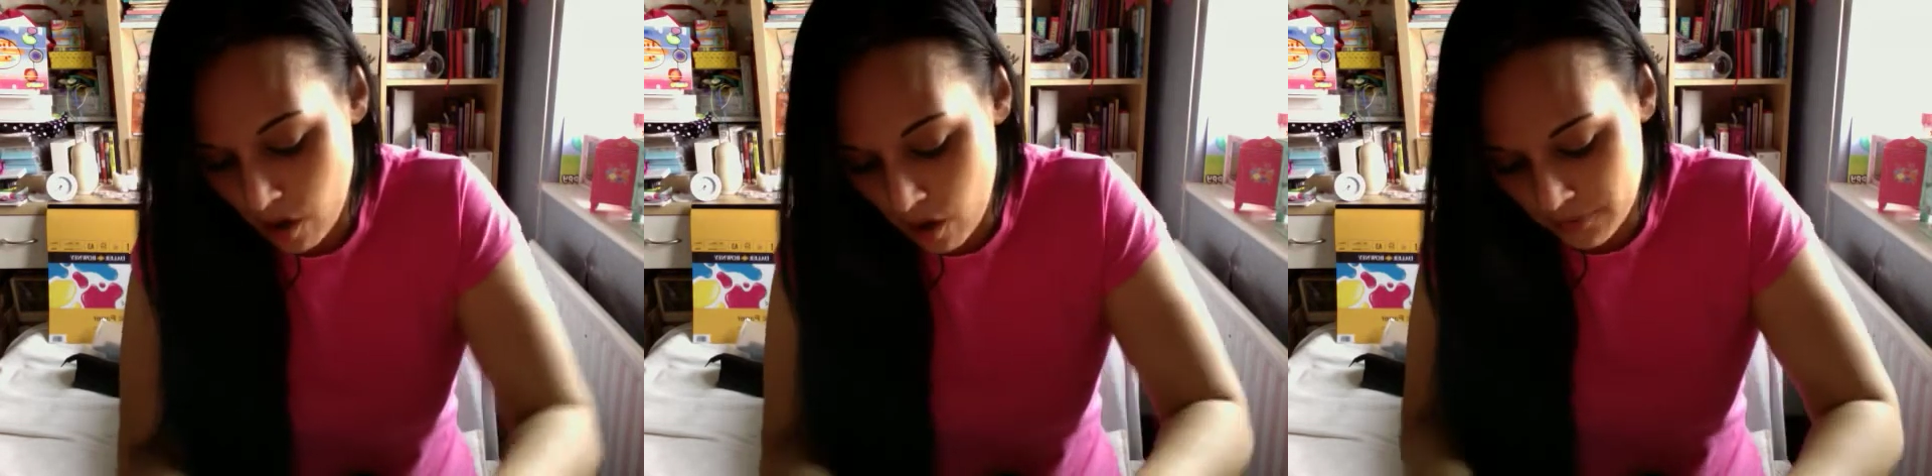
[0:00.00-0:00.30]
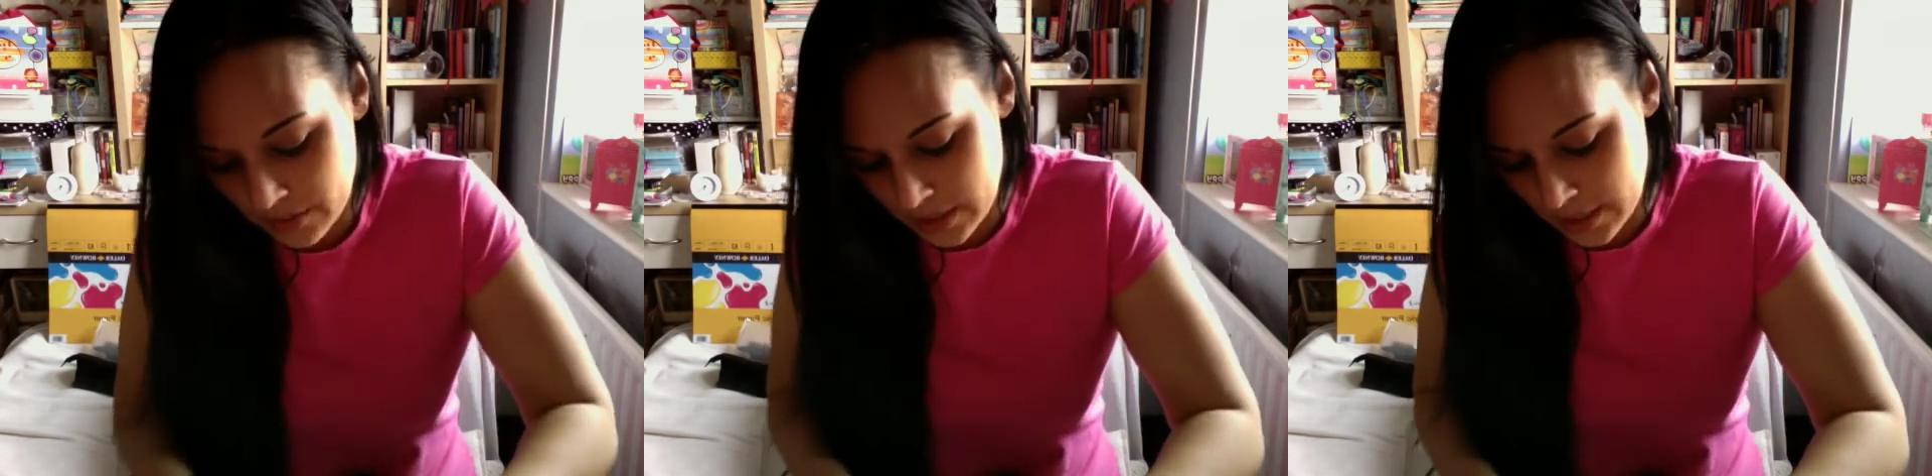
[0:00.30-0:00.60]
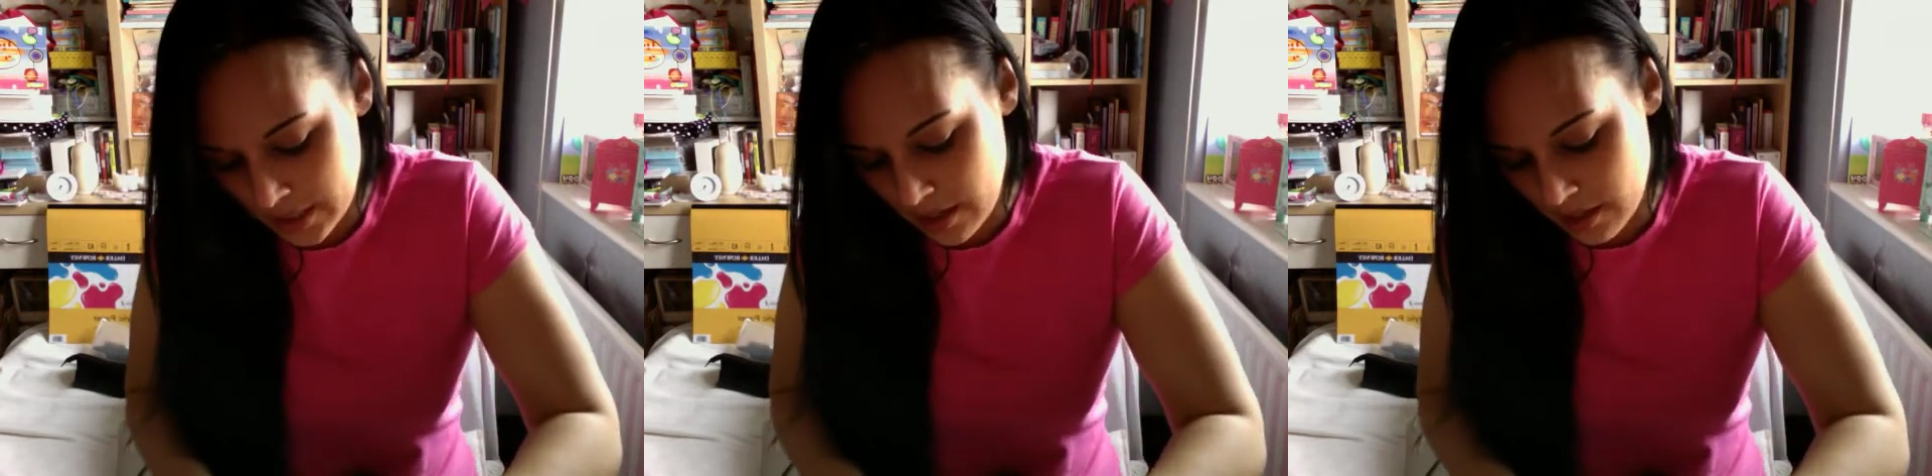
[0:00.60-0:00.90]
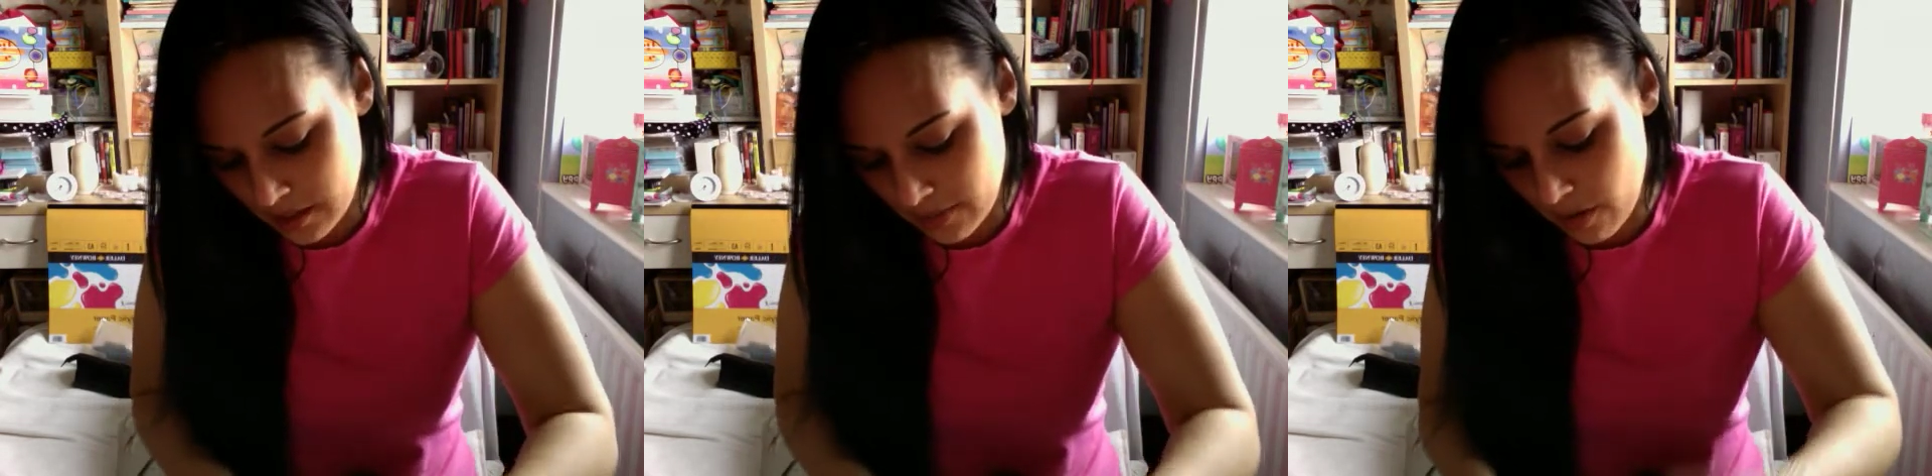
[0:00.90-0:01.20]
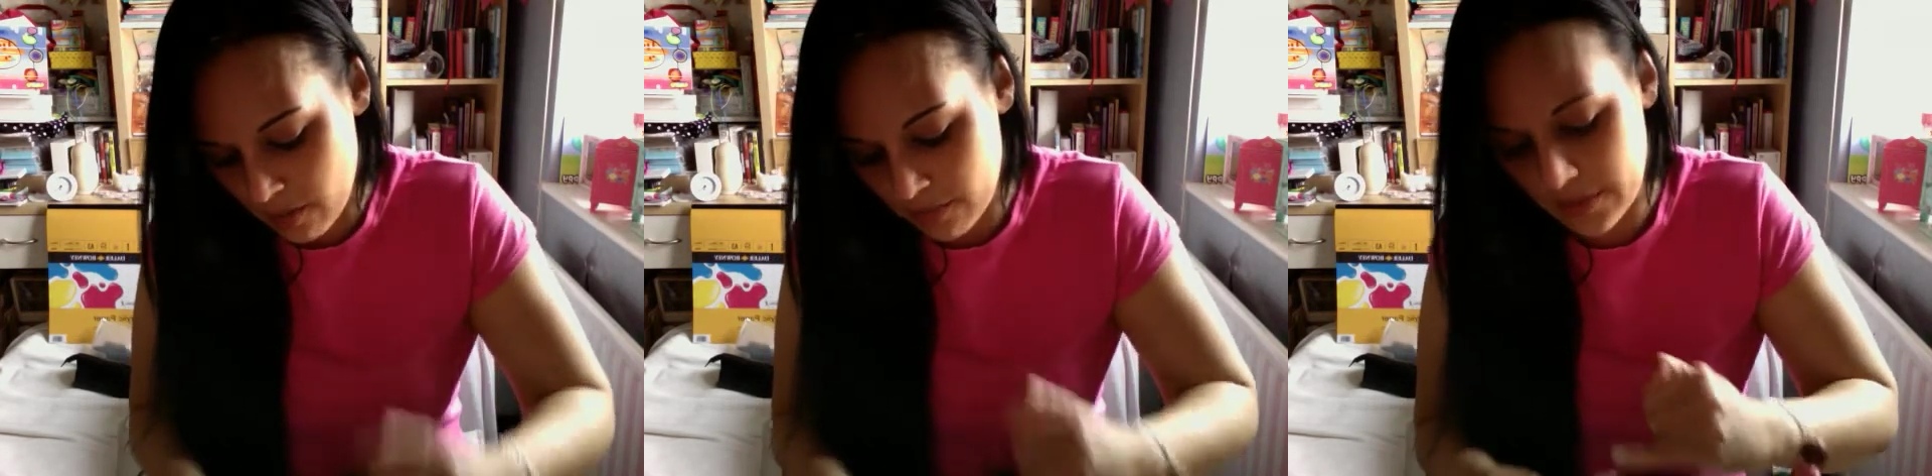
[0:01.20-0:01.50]
half of the stick, leave
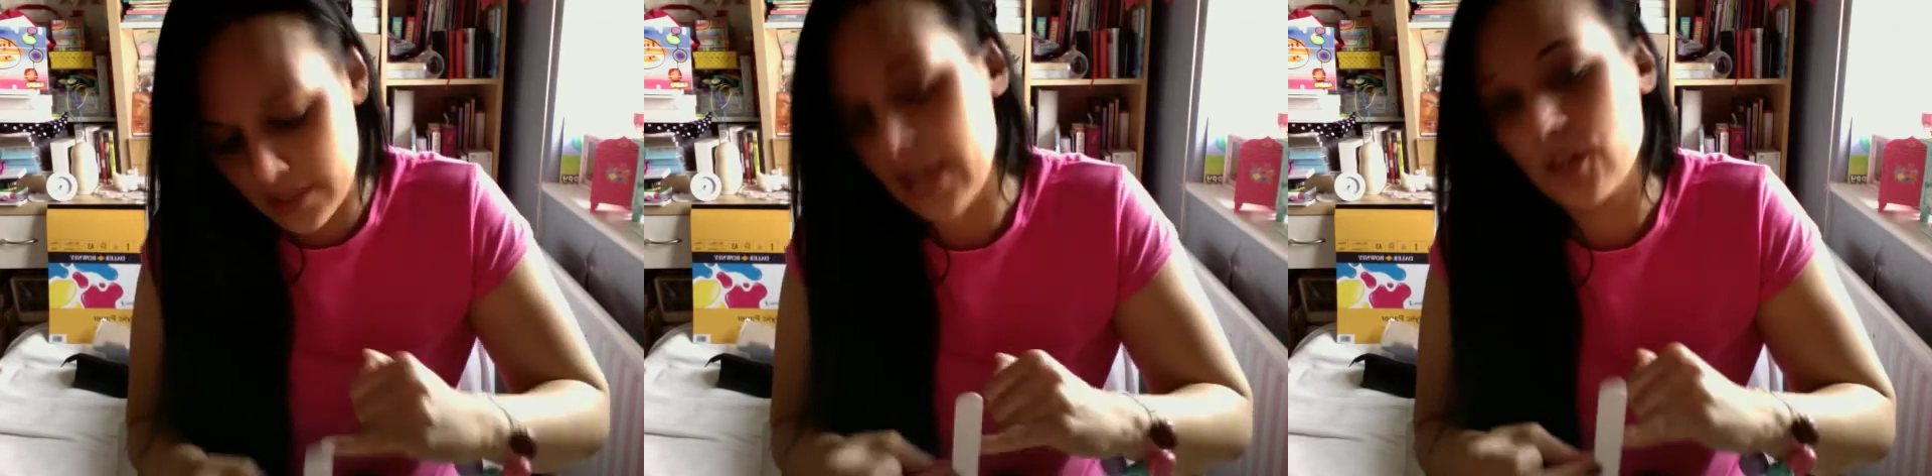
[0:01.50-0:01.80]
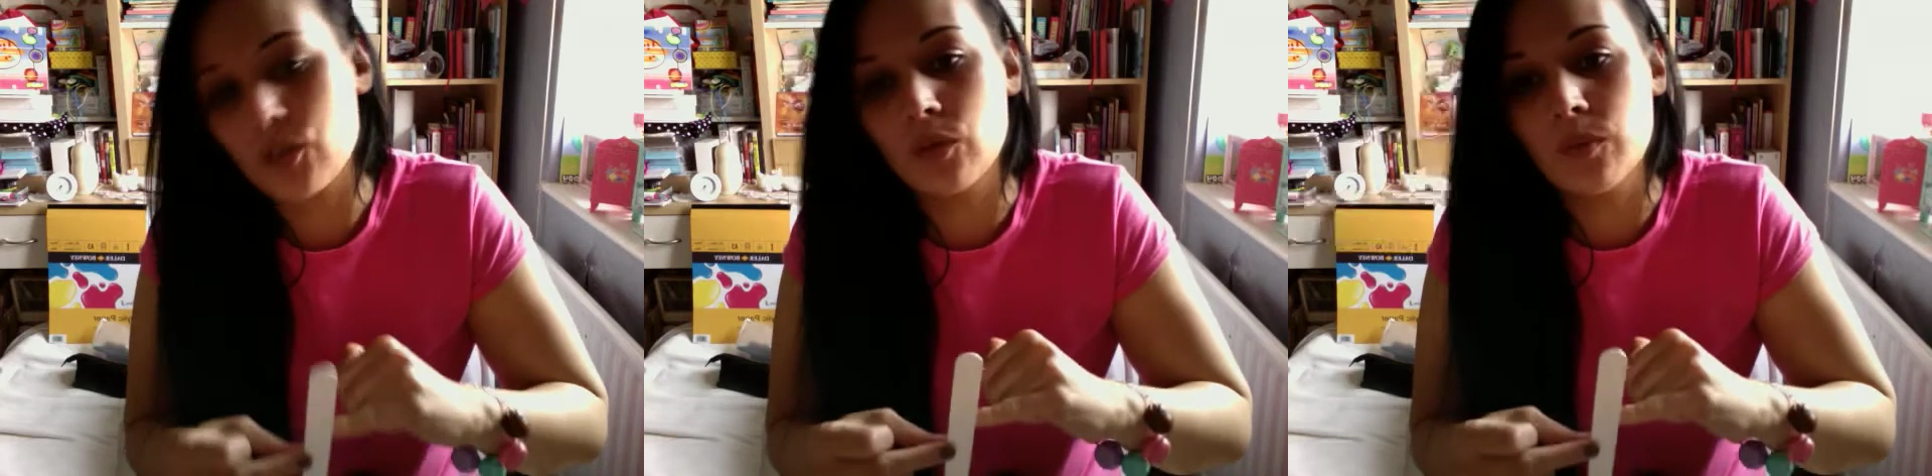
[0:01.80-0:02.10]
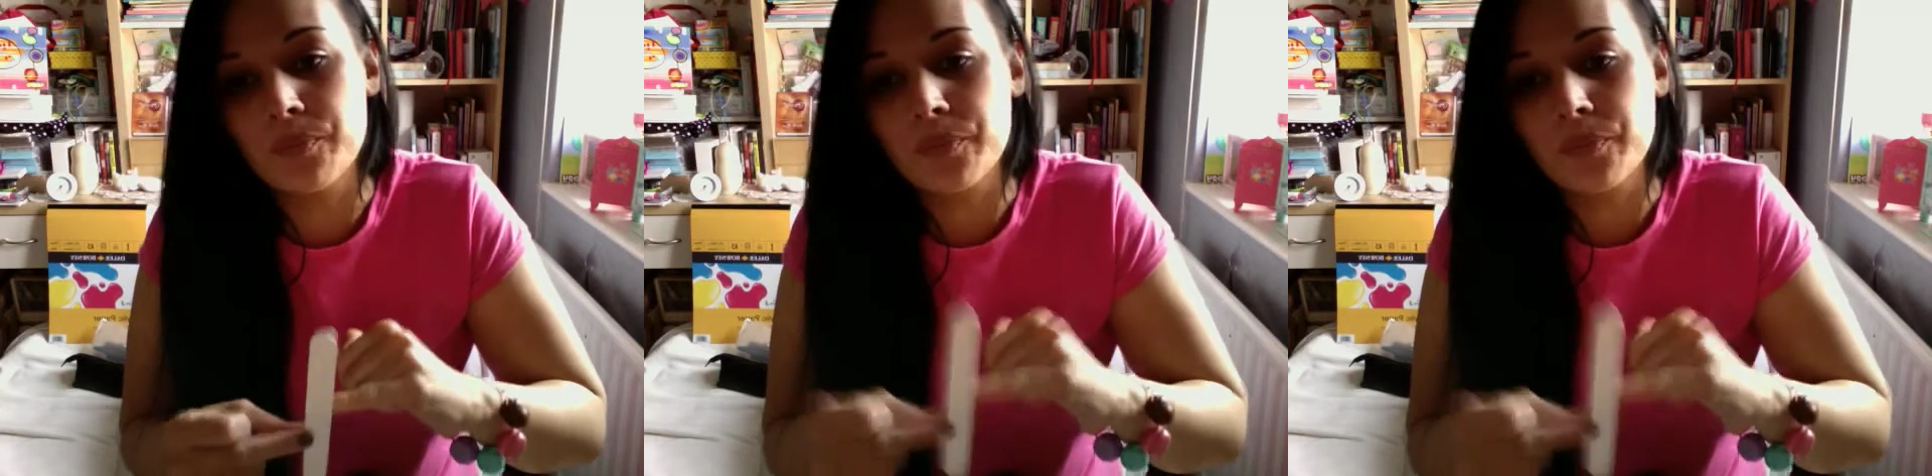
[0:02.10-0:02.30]
half of it natural.